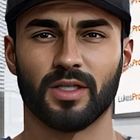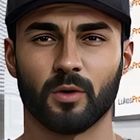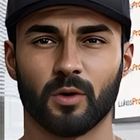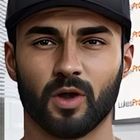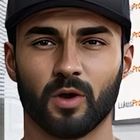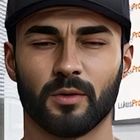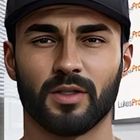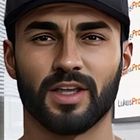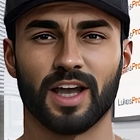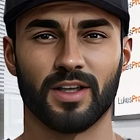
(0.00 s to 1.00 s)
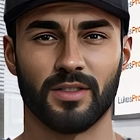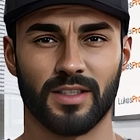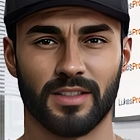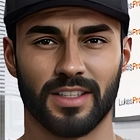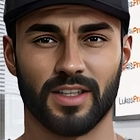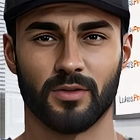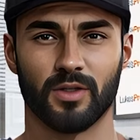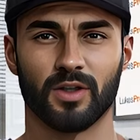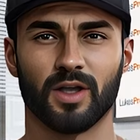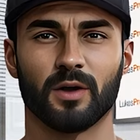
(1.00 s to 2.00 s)
This was obviously
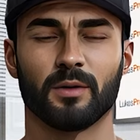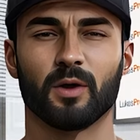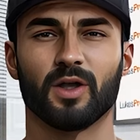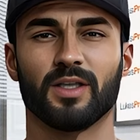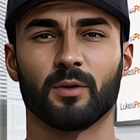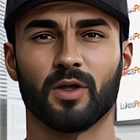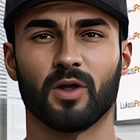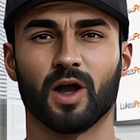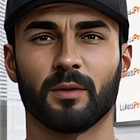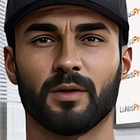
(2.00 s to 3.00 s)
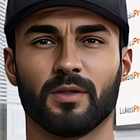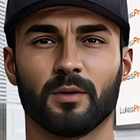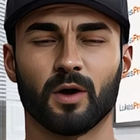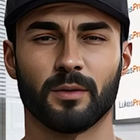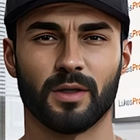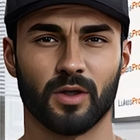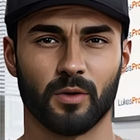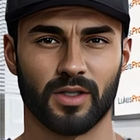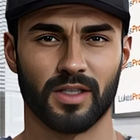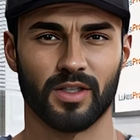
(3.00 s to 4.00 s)
unsuccessful because it was scrapped the moment that
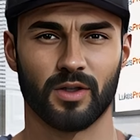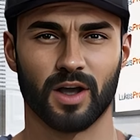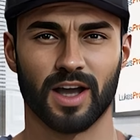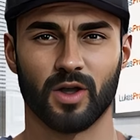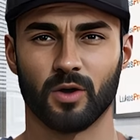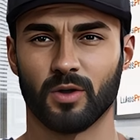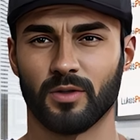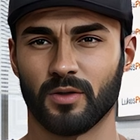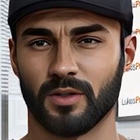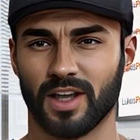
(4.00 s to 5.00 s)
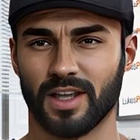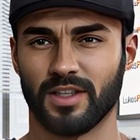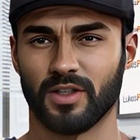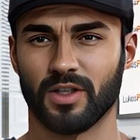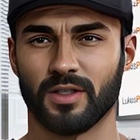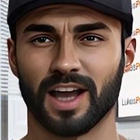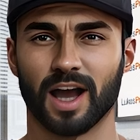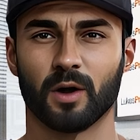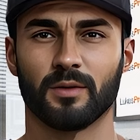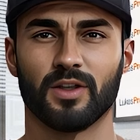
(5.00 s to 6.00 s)
Rishi Sunak called for the election.
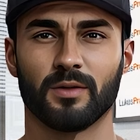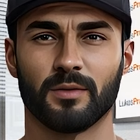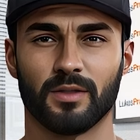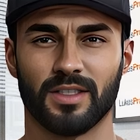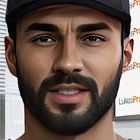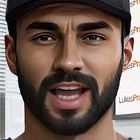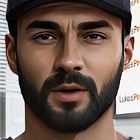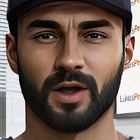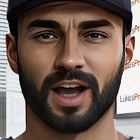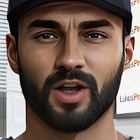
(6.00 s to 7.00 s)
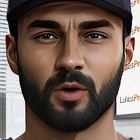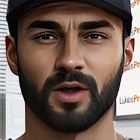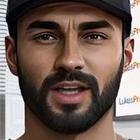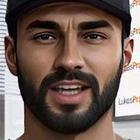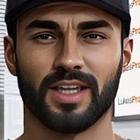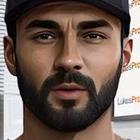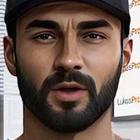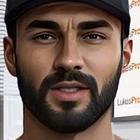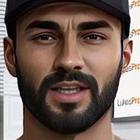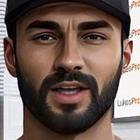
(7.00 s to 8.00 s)
However, Labour had already
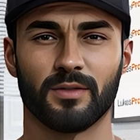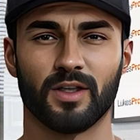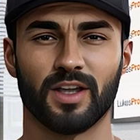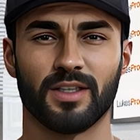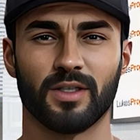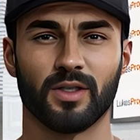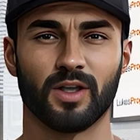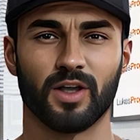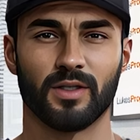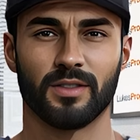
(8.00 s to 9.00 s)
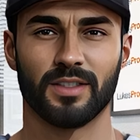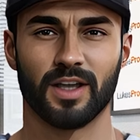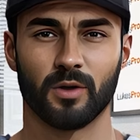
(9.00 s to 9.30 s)
expressed significant concerns